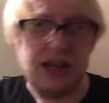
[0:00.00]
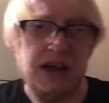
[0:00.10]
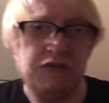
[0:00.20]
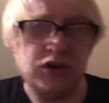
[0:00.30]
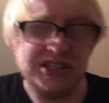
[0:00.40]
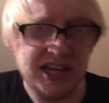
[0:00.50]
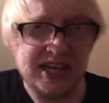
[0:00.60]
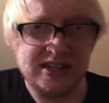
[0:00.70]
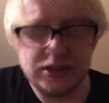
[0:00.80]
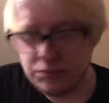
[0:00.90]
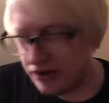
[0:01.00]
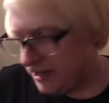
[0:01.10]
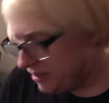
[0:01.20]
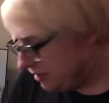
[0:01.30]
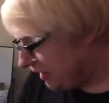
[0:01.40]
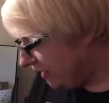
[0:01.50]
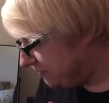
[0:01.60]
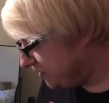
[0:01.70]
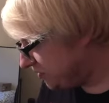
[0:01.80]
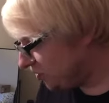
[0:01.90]
I thought I'd take a little break
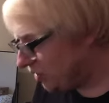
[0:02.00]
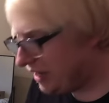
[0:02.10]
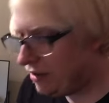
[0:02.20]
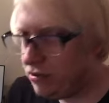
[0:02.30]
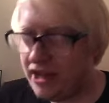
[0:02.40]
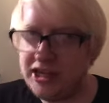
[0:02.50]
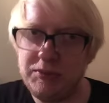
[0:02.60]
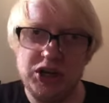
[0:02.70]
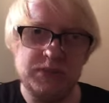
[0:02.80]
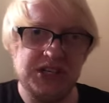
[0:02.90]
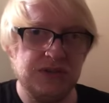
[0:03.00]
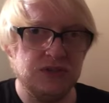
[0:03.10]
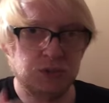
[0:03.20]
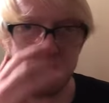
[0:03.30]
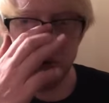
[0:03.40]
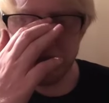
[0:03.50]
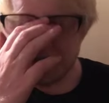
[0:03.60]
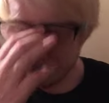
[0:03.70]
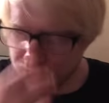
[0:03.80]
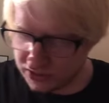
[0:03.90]
after sorting out, and I'm going to be doing some
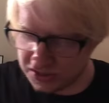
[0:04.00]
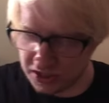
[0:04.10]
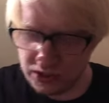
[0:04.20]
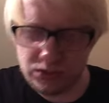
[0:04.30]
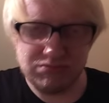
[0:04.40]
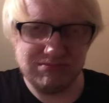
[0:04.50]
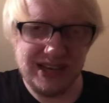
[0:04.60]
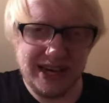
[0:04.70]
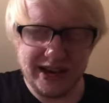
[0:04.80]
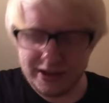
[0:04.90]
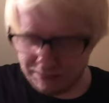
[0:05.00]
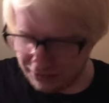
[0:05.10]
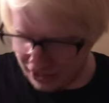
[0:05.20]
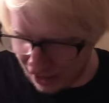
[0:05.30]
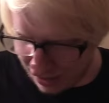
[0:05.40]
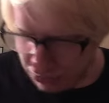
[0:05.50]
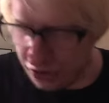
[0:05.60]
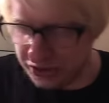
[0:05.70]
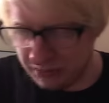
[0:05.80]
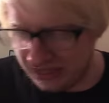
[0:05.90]
cooking. So yeah, I'm
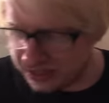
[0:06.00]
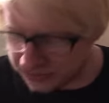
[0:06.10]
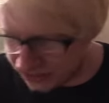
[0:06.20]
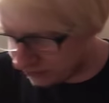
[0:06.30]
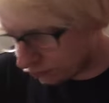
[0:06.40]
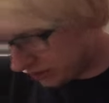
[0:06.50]
not the biggest fan of